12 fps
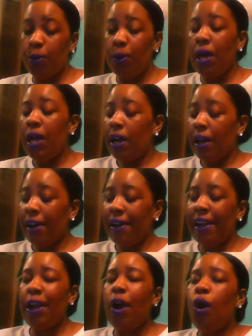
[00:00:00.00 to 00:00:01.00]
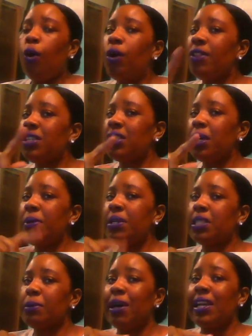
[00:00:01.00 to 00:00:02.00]
all right? Or this could be
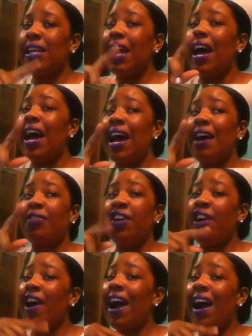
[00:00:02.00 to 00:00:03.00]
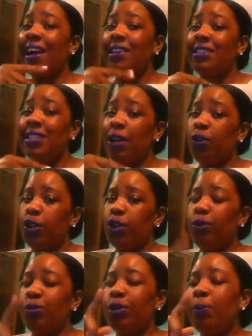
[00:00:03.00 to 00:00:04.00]
somebody that had their eyes set on
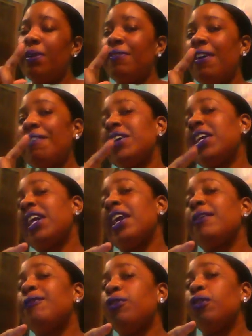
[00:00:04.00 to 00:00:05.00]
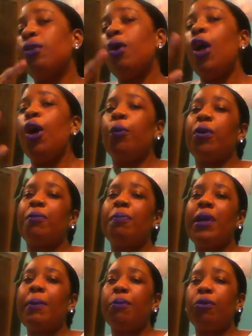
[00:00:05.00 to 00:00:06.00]
you. So be very careful with
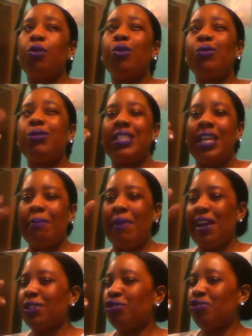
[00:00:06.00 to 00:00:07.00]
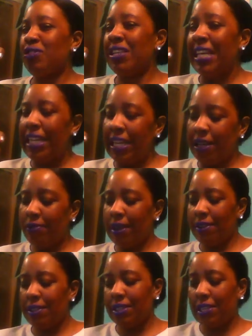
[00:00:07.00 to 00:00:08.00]
people who seem extra needy
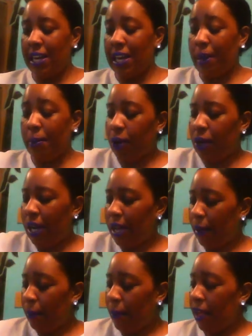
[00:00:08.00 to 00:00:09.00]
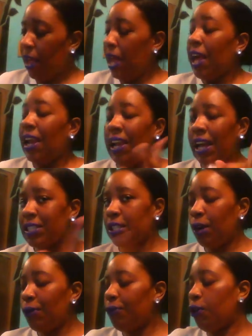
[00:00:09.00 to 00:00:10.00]
around this time, okay? Let's
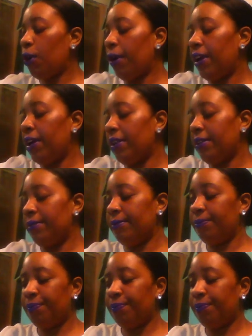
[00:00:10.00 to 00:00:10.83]
go for it.